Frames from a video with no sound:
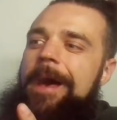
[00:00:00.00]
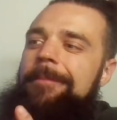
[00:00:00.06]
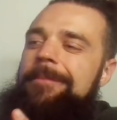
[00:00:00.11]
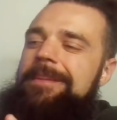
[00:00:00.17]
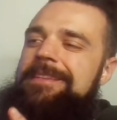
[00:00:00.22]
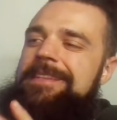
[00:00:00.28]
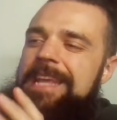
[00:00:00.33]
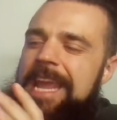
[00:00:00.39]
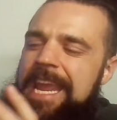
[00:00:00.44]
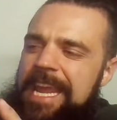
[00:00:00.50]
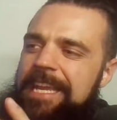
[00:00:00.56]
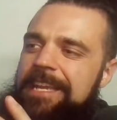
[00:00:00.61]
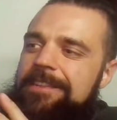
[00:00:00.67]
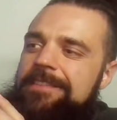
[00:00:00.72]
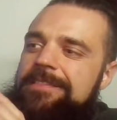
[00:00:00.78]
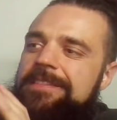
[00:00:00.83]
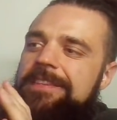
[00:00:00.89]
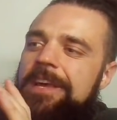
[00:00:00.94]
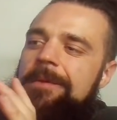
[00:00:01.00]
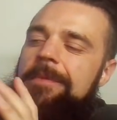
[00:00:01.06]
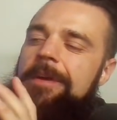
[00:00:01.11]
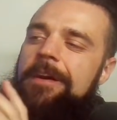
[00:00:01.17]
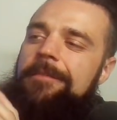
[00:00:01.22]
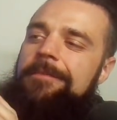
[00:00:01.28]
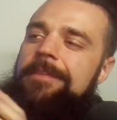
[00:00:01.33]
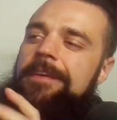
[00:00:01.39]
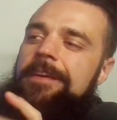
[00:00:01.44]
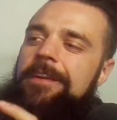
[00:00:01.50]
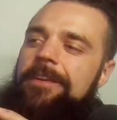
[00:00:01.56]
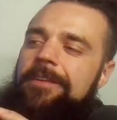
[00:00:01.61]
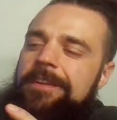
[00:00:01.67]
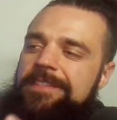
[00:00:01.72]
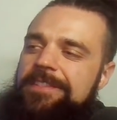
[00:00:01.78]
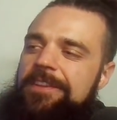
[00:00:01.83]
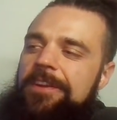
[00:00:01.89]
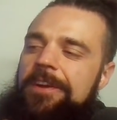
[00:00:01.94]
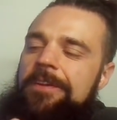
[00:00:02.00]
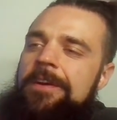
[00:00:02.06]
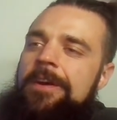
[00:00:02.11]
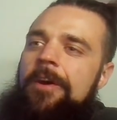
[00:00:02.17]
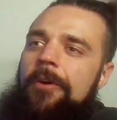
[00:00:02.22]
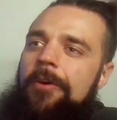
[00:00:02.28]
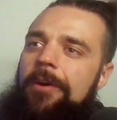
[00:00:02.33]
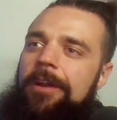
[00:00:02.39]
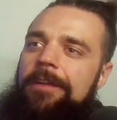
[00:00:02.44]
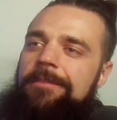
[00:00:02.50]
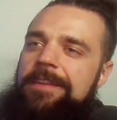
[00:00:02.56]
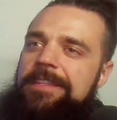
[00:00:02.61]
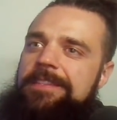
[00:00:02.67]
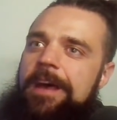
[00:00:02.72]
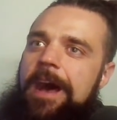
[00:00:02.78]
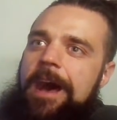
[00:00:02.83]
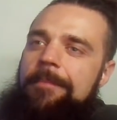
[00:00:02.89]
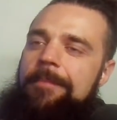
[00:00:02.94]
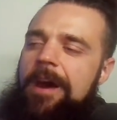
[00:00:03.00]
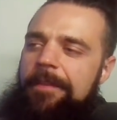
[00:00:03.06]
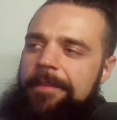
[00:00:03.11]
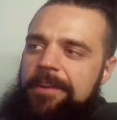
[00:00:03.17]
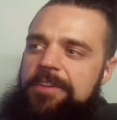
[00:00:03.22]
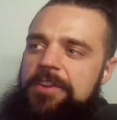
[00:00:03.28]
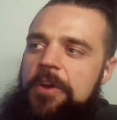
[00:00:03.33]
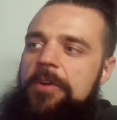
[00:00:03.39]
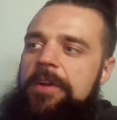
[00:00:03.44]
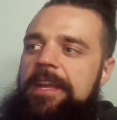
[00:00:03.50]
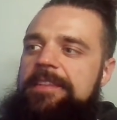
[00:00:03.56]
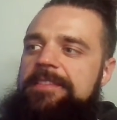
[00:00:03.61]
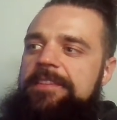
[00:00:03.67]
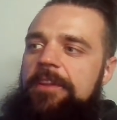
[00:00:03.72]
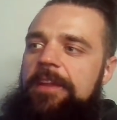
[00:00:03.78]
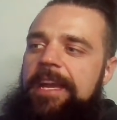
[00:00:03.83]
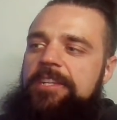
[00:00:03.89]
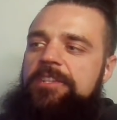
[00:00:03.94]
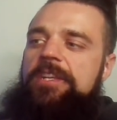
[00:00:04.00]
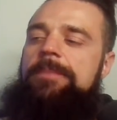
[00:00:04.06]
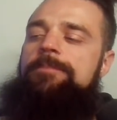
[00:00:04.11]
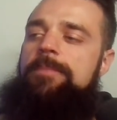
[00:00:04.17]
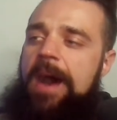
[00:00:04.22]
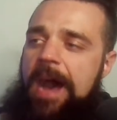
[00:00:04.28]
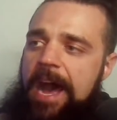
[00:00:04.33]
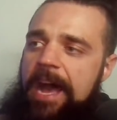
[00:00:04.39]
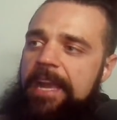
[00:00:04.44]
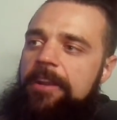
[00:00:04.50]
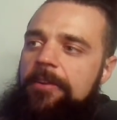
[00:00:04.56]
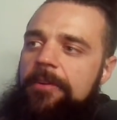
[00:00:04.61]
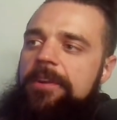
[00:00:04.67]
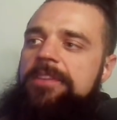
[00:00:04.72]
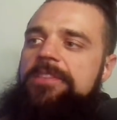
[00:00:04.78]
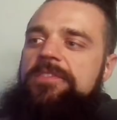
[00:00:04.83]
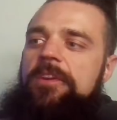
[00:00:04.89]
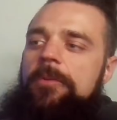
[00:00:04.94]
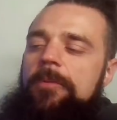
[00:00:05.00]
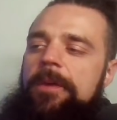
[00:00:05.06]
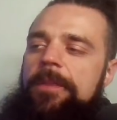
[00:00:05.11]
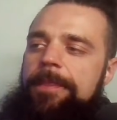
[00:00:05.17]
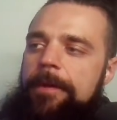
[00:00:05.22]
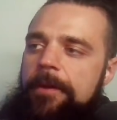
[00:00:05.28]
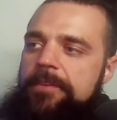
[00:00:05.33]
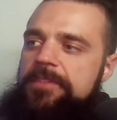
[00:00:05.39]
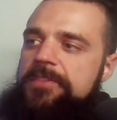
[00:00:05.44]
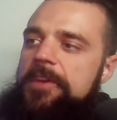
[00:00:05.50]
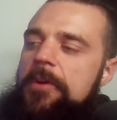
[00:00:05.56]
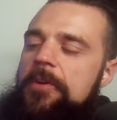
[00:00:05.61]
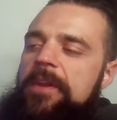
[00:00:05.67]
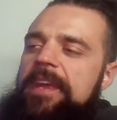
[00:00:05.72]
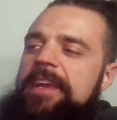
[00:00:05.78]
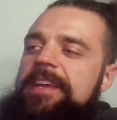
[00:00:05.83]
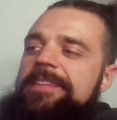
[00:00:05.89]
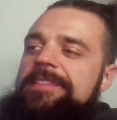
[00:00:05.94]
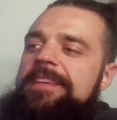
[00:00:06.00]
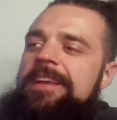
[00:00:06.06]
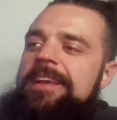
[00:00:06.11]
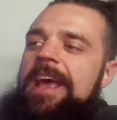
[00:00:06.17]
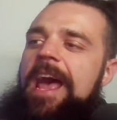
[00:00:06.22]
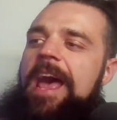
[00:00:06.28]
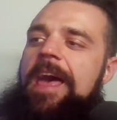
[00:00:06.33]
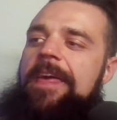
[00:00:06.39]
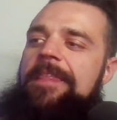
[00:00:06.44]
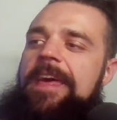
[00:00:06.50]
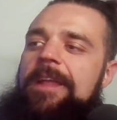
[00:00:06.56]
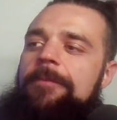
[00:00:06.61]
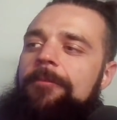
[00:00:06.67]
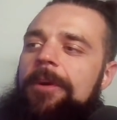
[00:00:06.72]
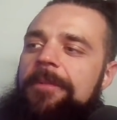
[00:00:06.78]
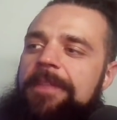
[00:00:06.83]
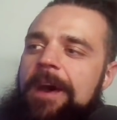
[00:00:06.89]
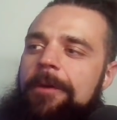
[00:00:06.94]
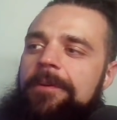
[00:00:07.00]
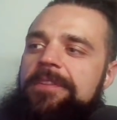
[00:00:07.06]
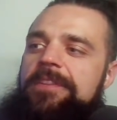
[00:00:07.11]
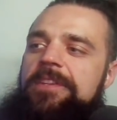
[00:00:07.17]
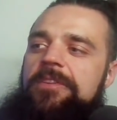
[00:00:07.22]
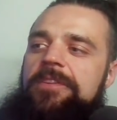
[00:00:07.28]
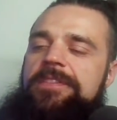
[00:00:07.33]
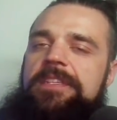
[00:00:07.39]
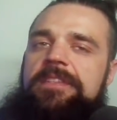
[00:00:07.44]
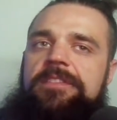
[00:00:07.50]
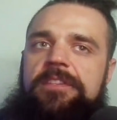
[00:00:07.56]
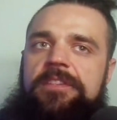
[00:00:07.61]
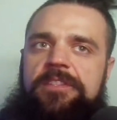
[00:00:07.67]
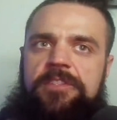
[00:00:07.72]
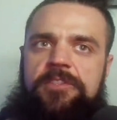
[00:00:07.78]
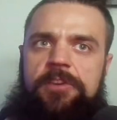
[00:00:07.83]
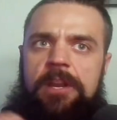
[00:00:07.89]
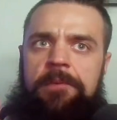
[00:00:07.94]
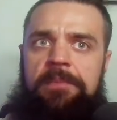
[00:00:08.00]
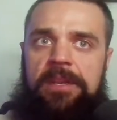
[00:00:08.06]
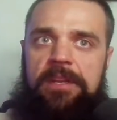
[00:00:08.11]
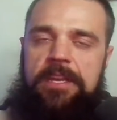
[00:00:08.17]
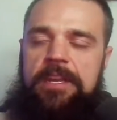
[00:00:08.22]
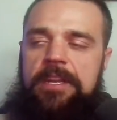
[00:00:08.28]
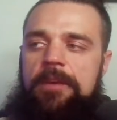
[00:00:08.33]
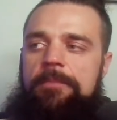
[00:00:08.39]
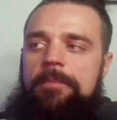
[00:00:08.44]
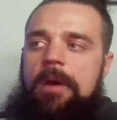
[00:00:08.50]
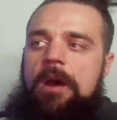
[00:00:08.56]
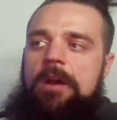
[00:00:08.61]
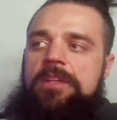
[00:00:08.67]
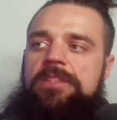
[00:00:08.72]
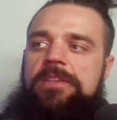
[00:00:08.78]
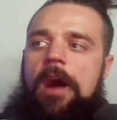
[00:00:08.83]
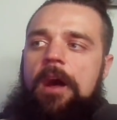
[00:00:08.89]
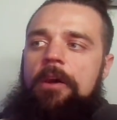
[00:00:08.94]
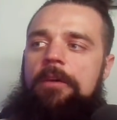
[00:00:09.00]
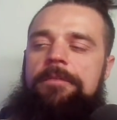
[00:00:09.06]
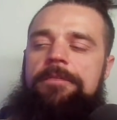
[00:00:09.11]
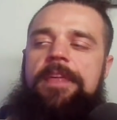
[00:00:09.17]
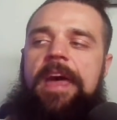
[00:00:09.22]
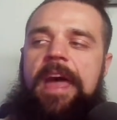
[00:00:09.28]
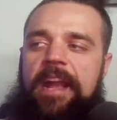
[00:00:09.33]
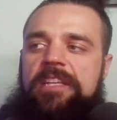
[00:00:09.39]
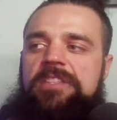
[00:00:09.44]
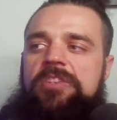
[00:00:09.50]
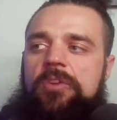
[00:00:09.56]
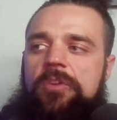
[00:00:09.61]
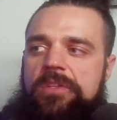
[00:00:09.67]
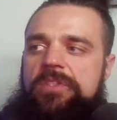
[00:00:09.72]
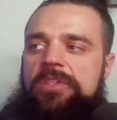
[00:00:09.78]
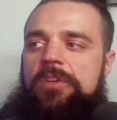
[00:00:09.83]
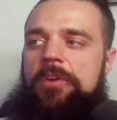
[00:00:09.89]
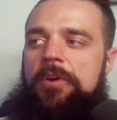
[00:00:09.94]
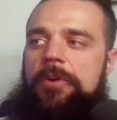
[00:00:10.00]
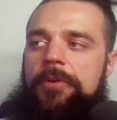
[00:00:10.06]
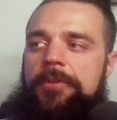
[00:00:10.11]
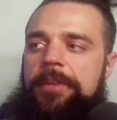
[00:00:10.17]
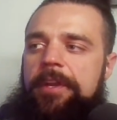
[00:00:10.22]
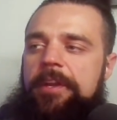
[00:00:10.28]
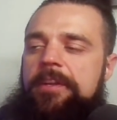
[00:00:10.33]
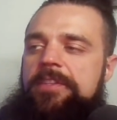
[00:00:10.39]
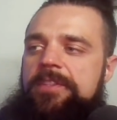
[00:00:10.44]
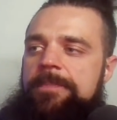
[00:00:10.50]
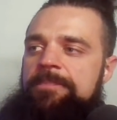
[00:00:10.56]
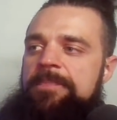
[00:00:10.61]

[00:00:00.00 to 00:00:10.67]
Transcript: take some of the crystal, or if it's other tokens, they'll actually buy crystal with those tokens, and then what that will do is it's distributed amongst all of the X crystal holders.